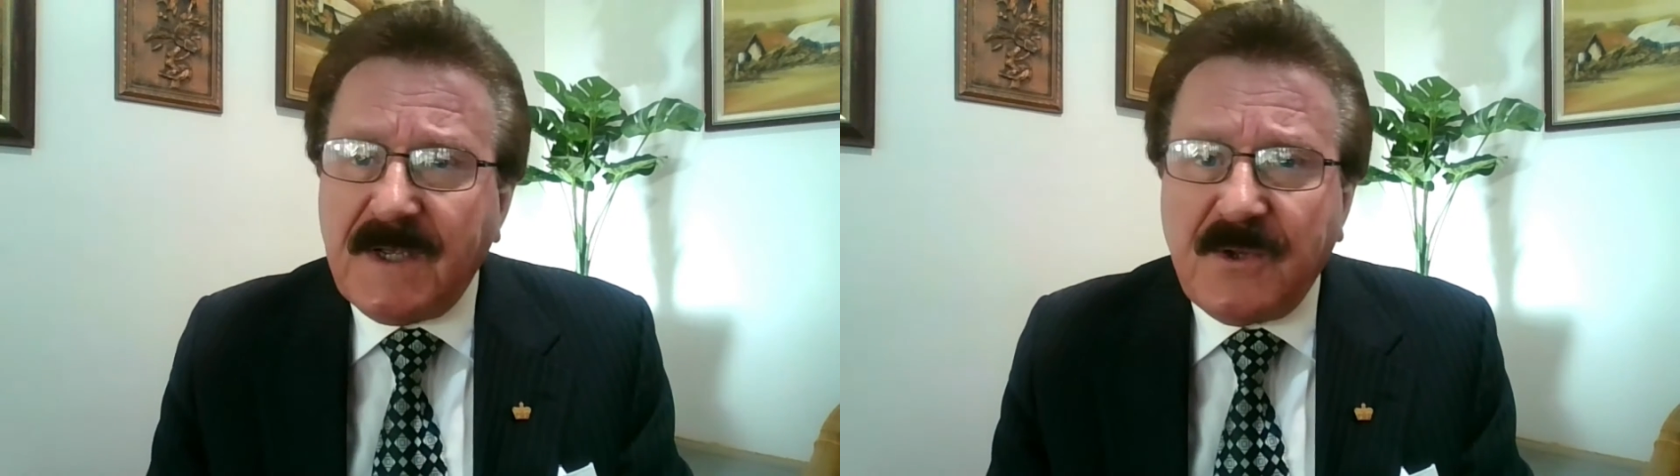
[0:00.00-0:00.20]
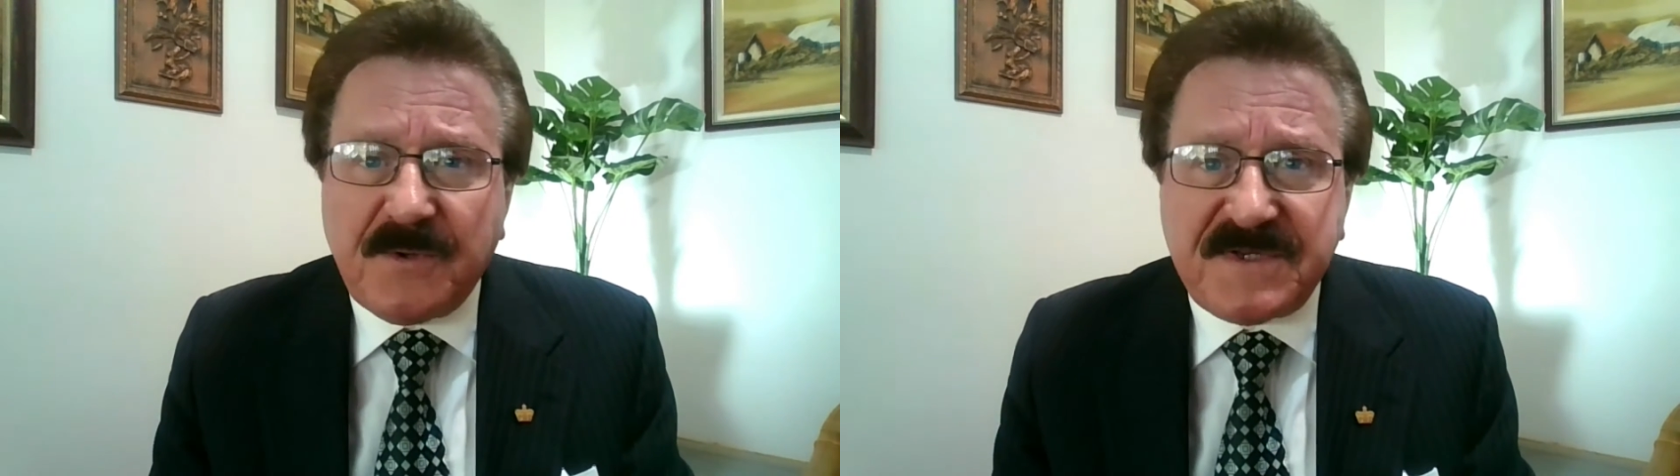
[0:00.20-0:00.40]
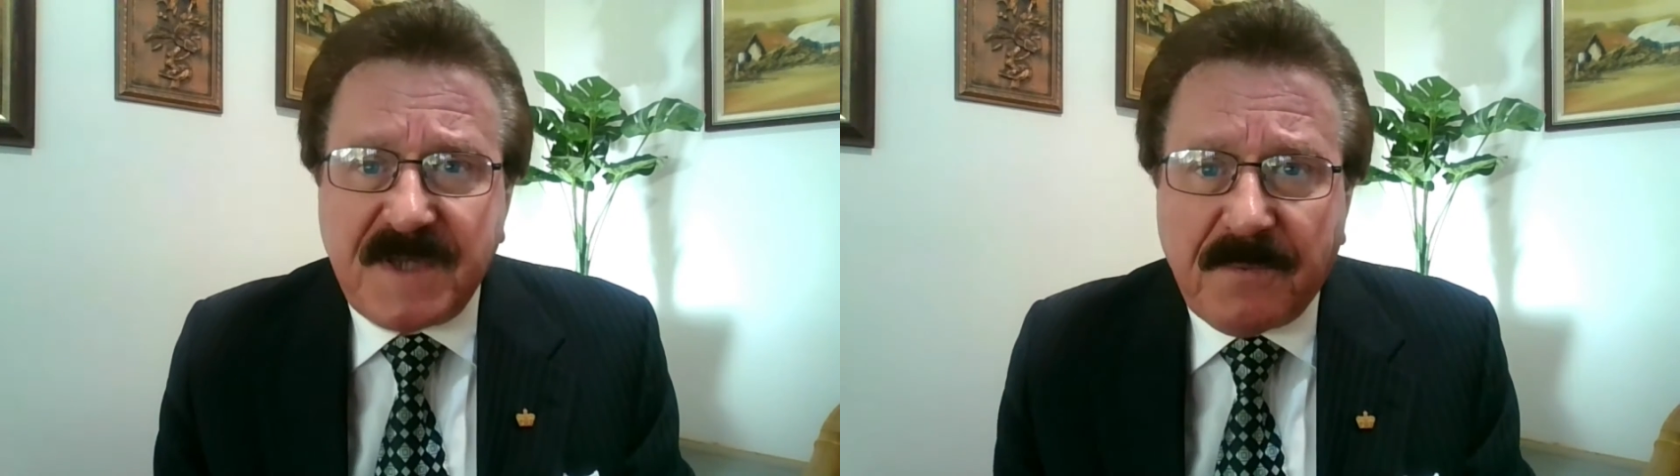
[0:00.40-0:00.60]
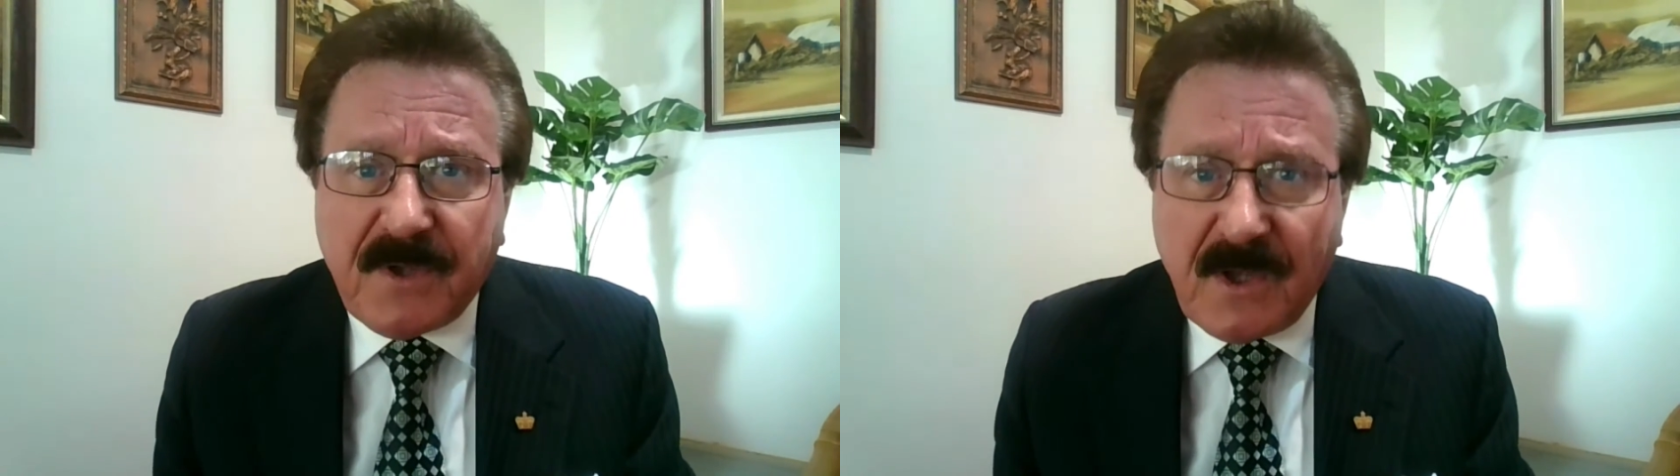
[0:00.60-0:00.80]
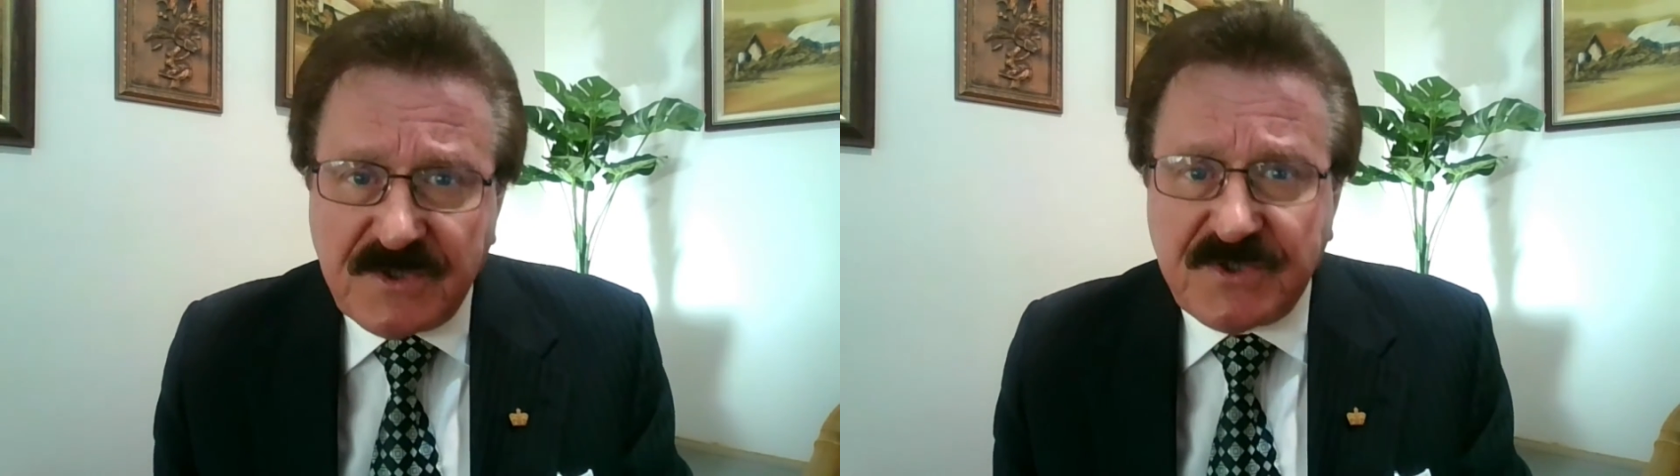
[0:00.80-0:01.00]
your
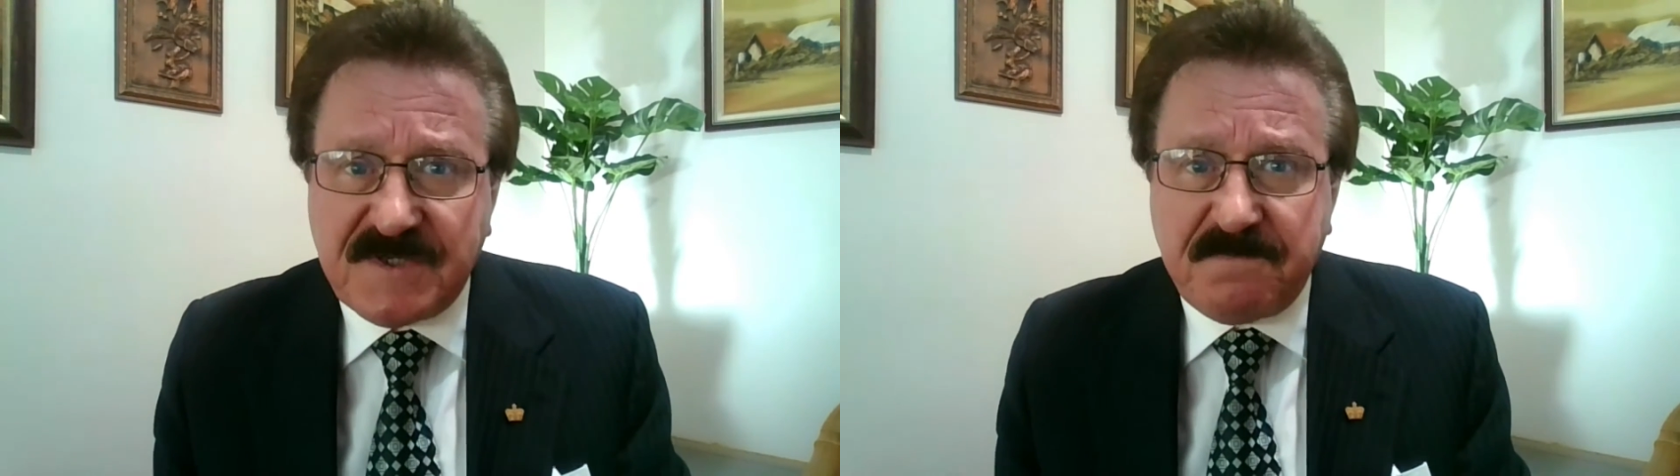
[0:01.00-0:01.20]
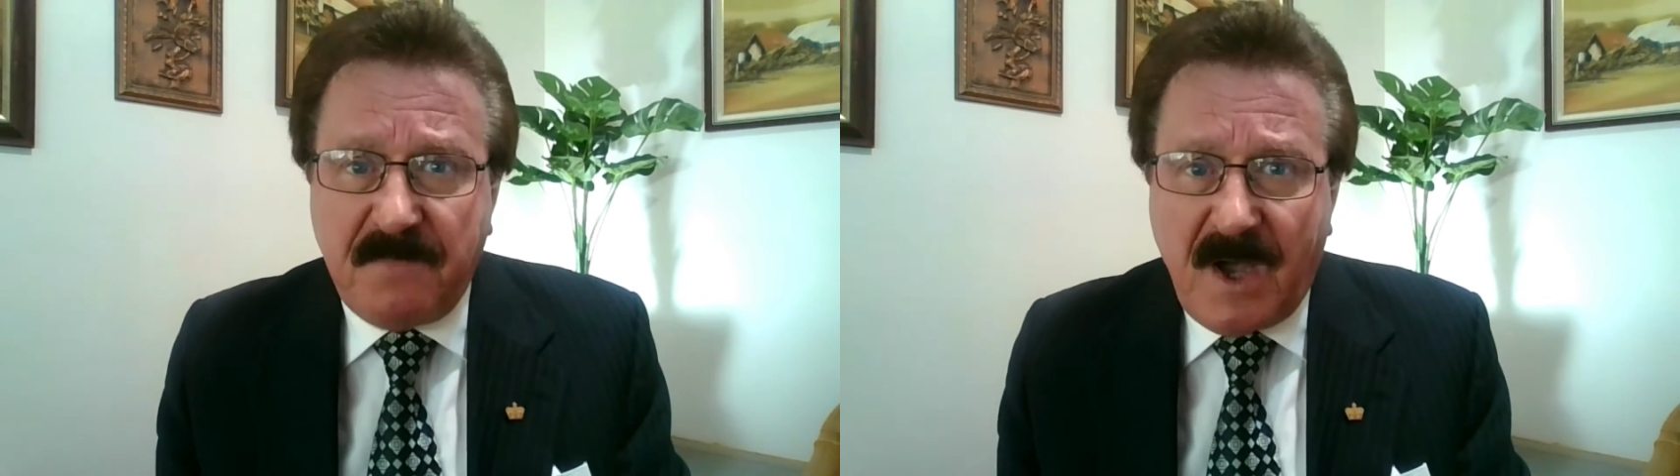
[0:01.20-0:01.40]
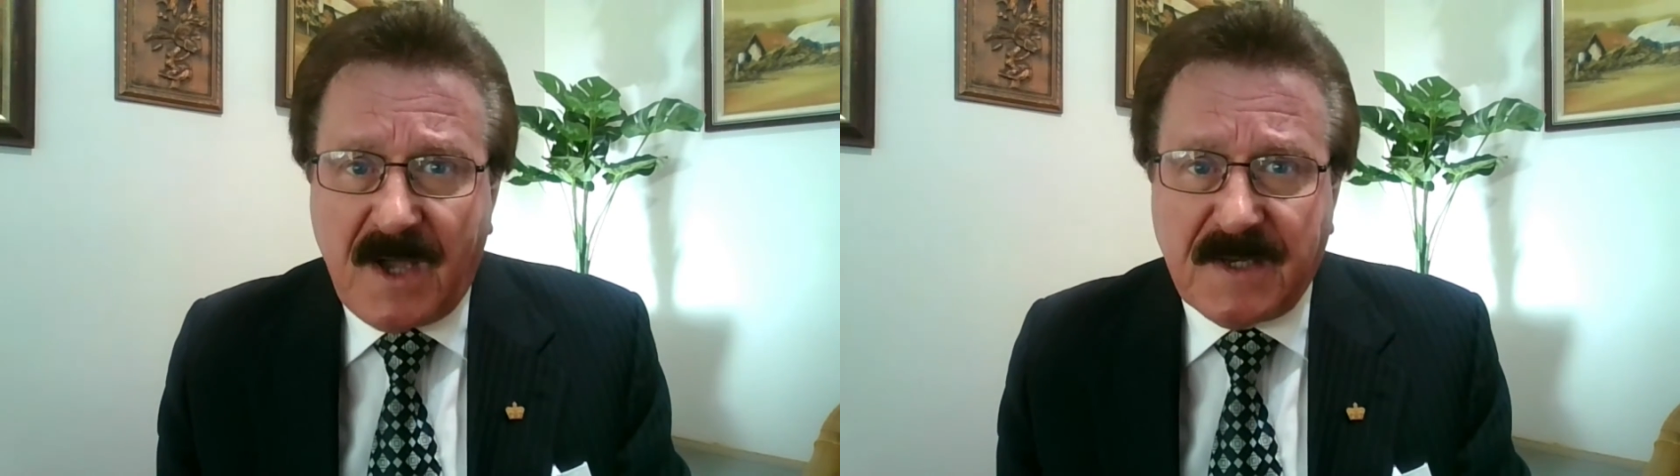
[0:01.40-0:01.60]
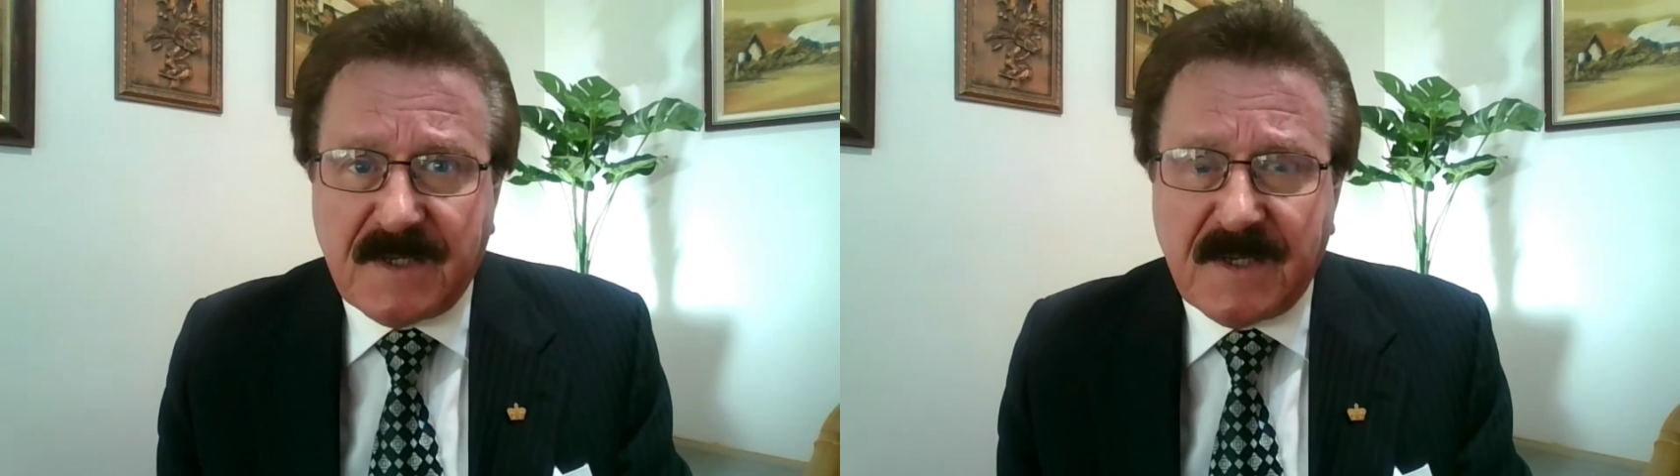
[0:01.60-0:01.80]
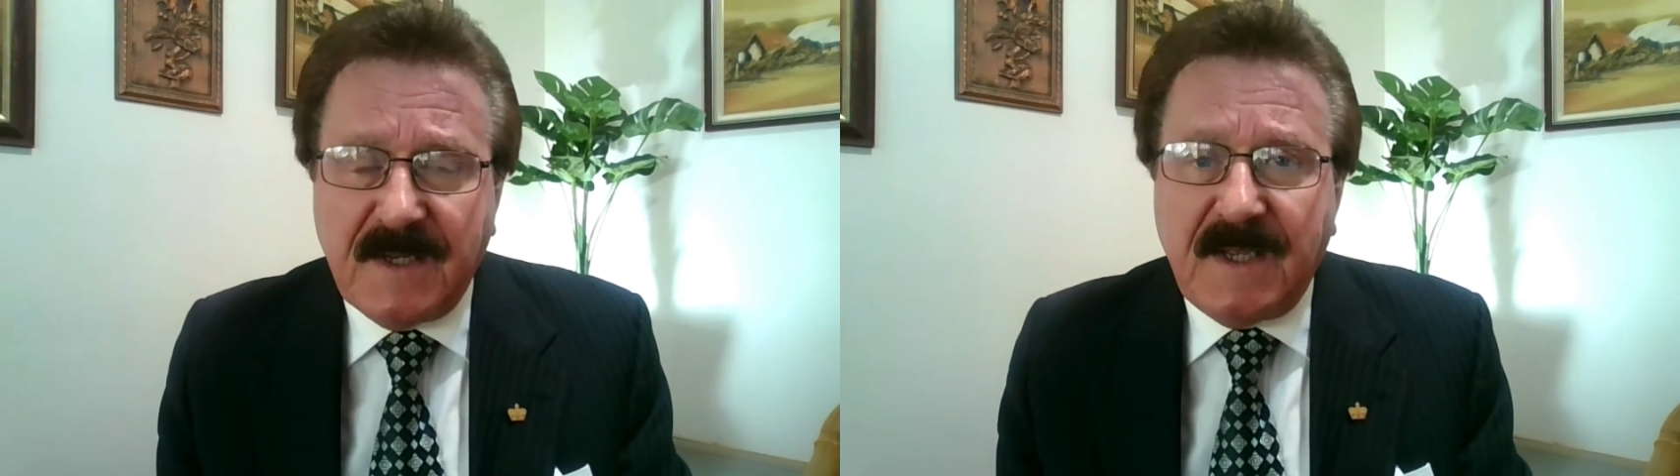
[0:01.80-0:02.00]
subconscious mind